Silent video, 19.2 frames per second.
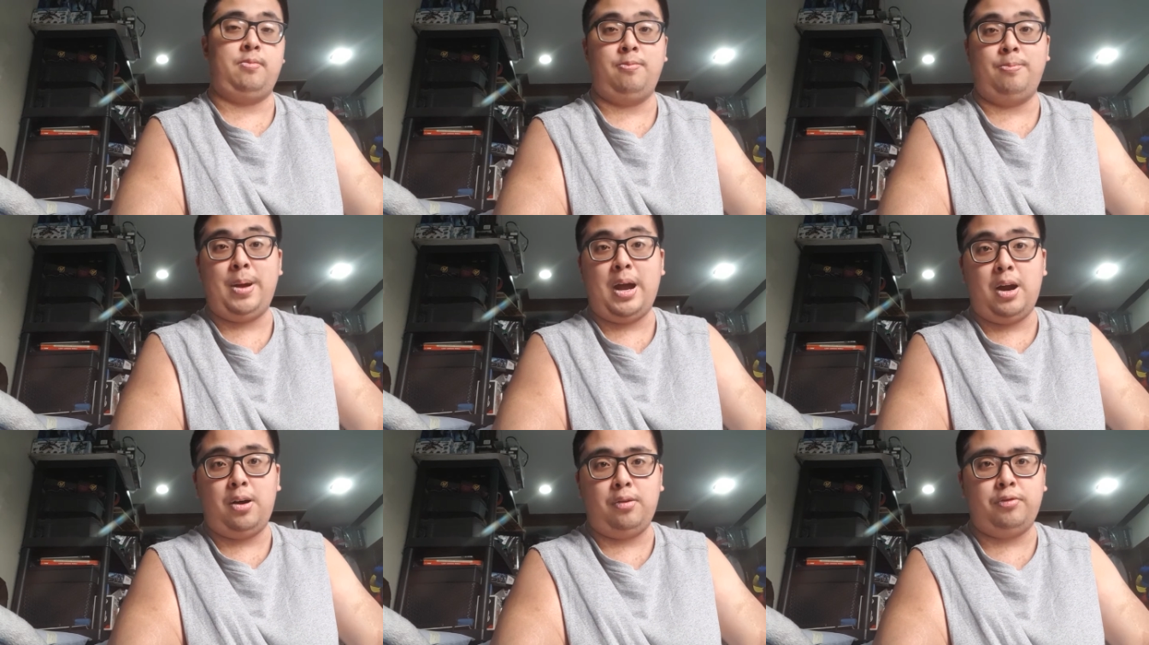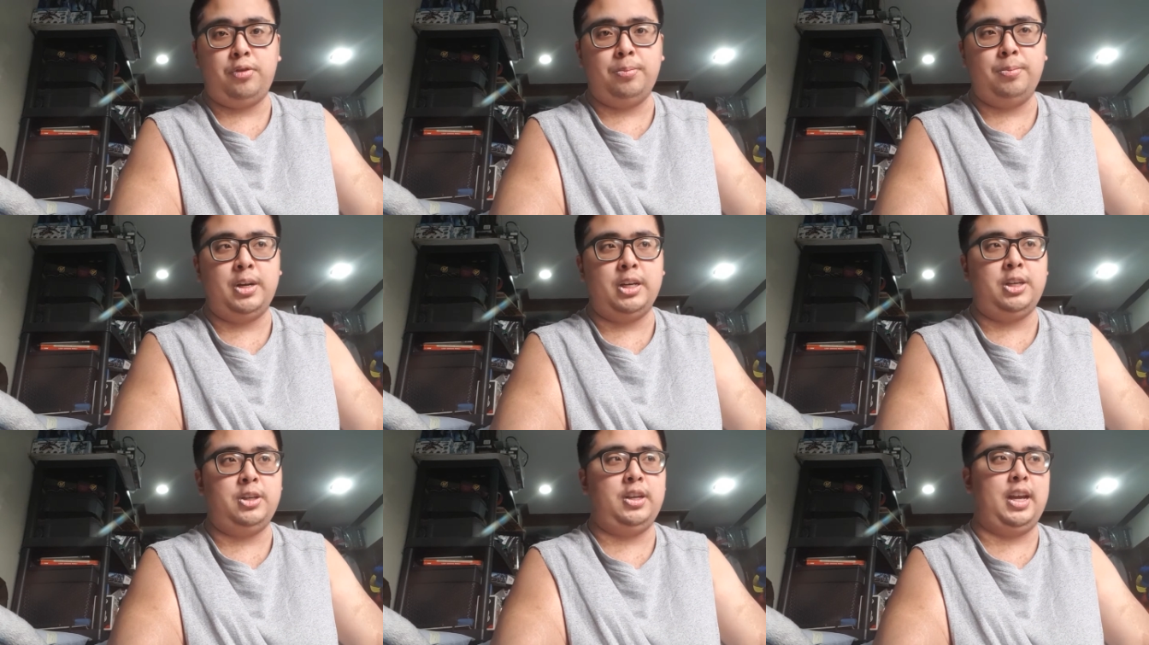powerful,
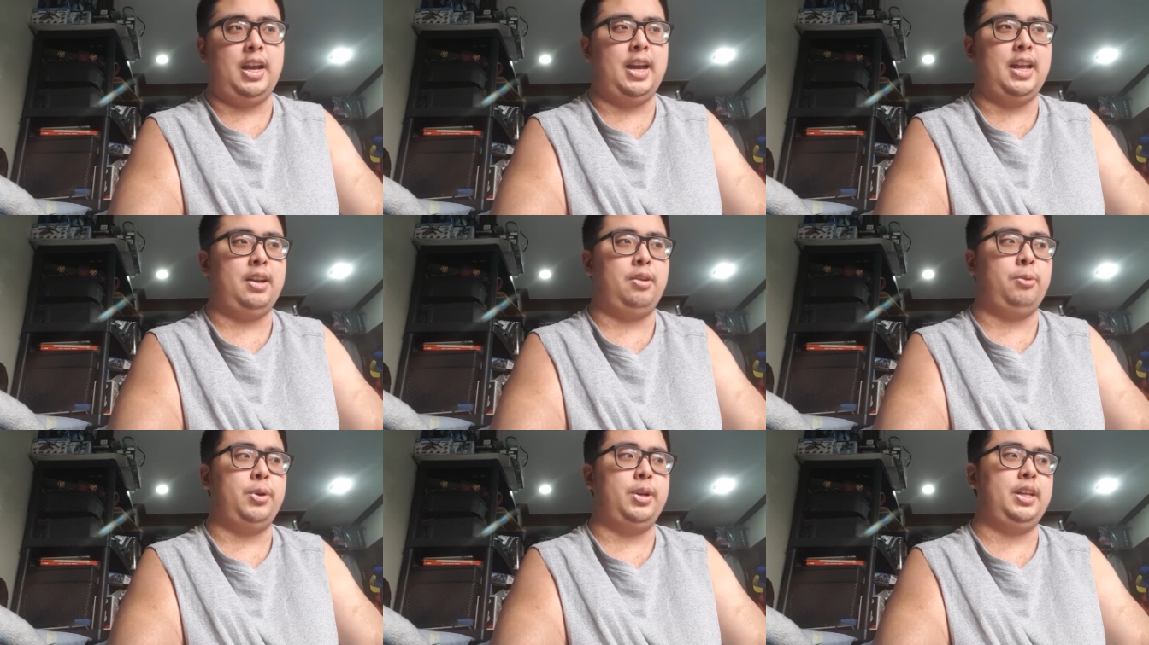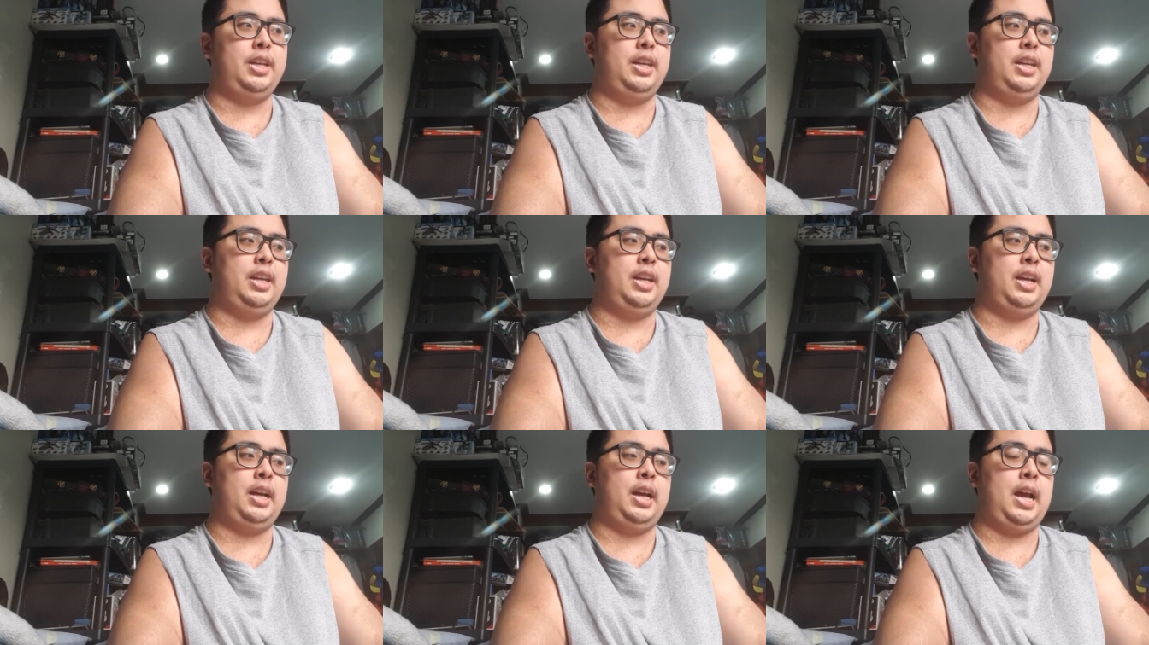but you can't
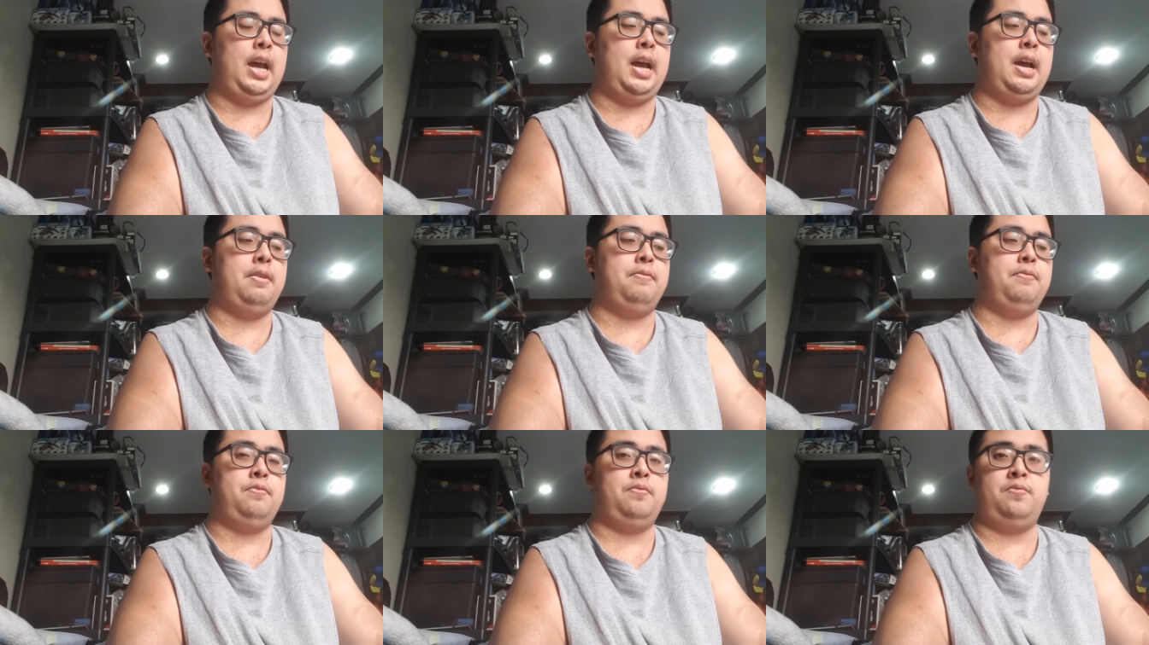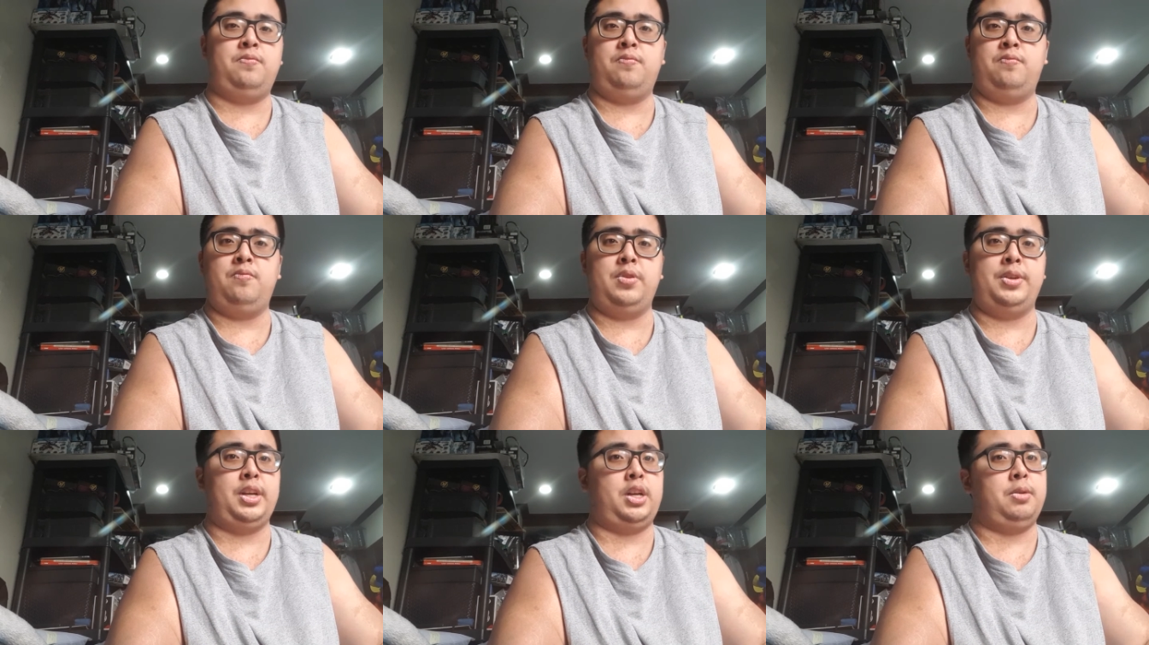really have
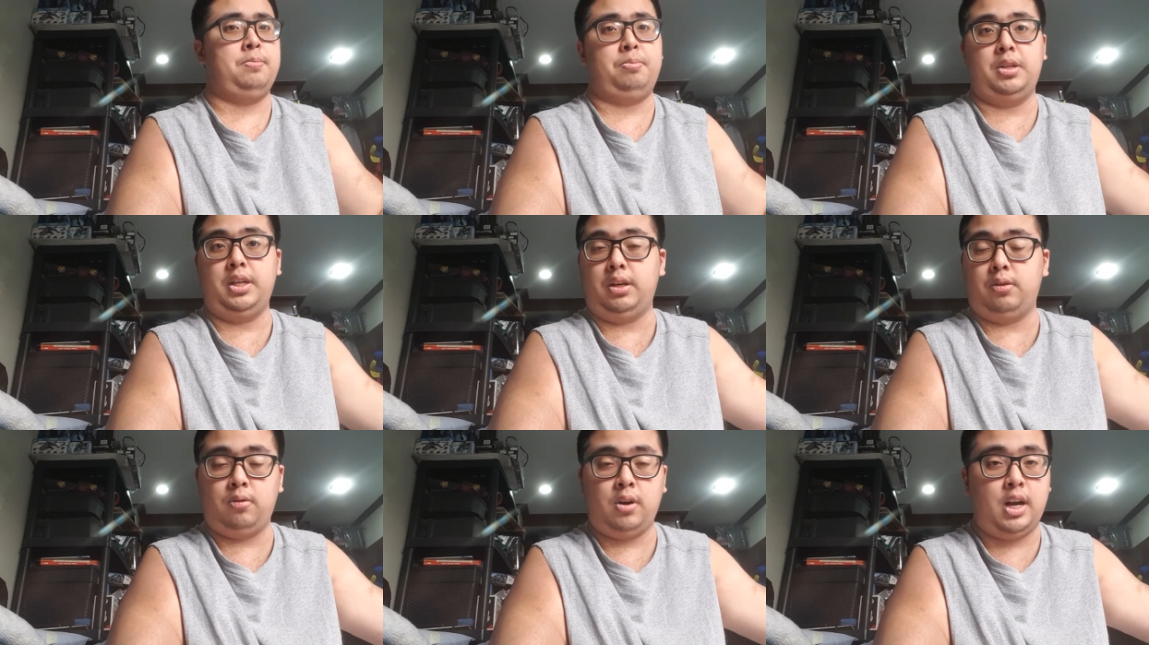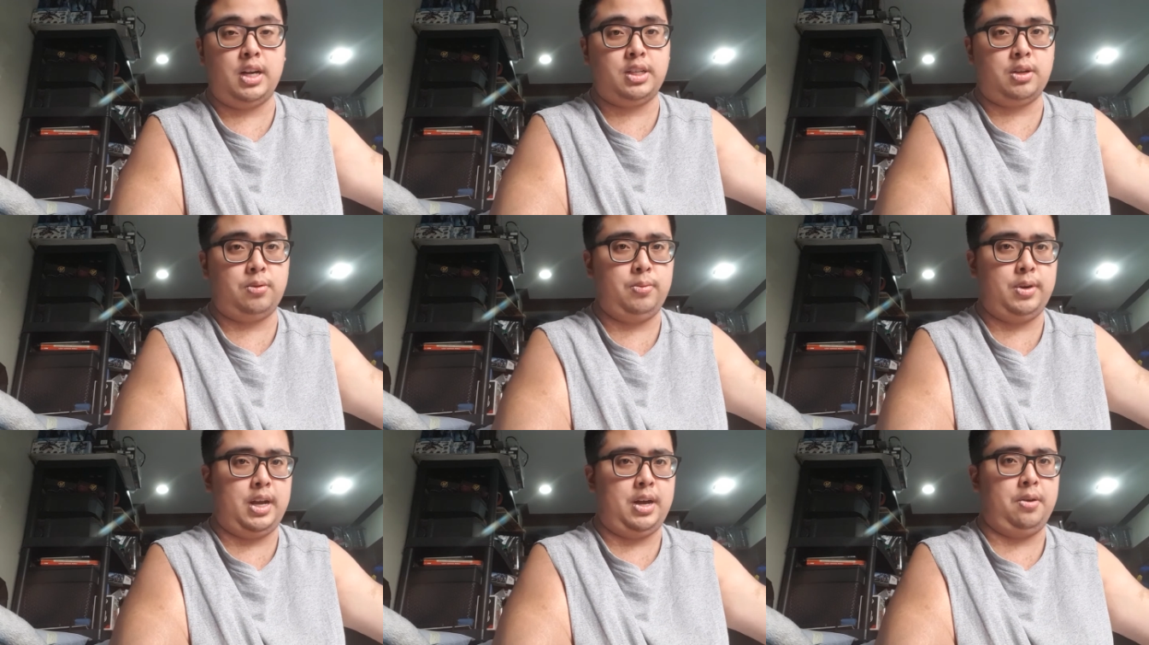the complete
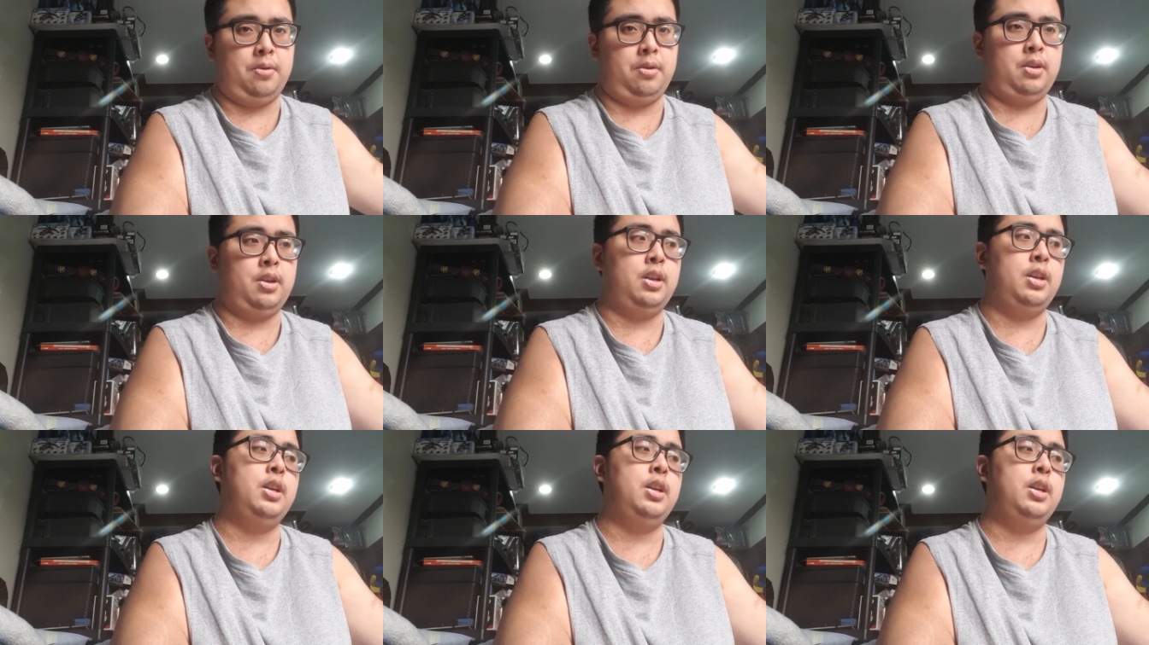roster without